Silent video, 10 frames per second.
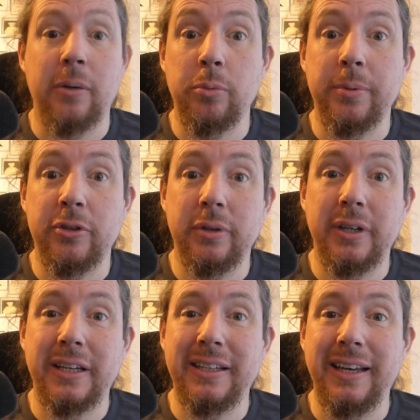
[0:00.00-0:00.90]
and we'll be doing
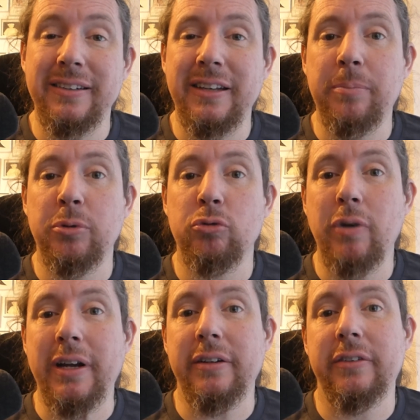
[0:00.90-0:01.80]
a candy apple
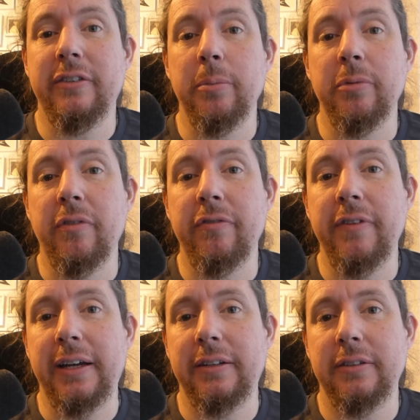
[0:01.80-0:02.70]
red type of
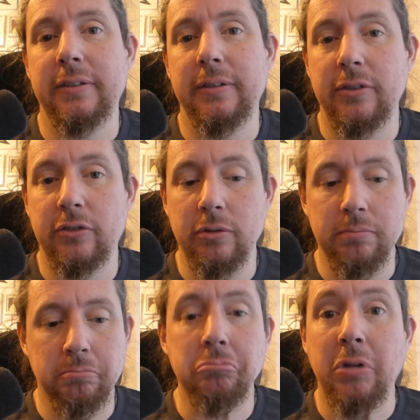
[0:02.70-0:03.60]
effect. So,
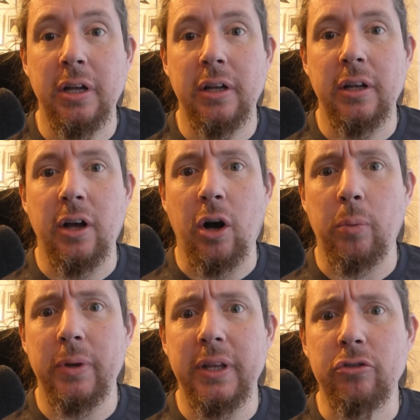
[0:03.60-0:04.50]

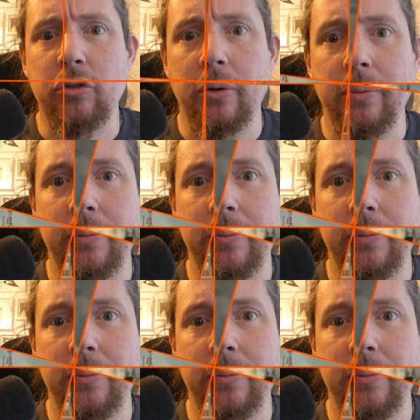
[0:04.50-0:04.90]
on with the intro.